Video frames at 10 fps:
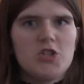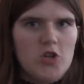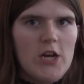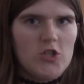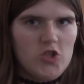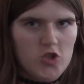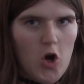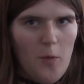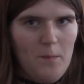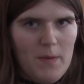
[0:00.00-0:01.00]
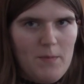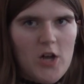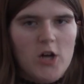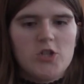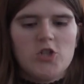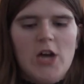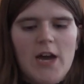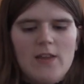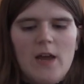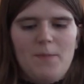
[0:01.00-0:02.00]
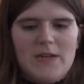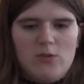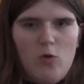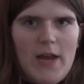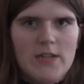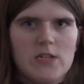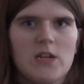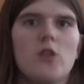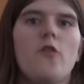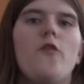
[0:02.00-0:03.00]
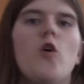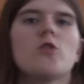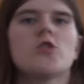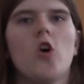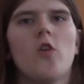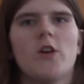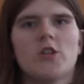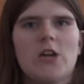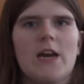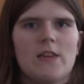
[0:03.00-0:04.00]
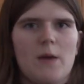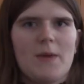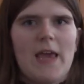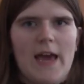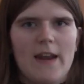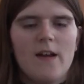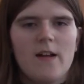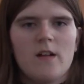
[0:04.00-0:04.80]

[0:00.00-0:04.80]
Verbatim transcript: strange top because you tie it up at the waist and then you fold it over and tie it up again.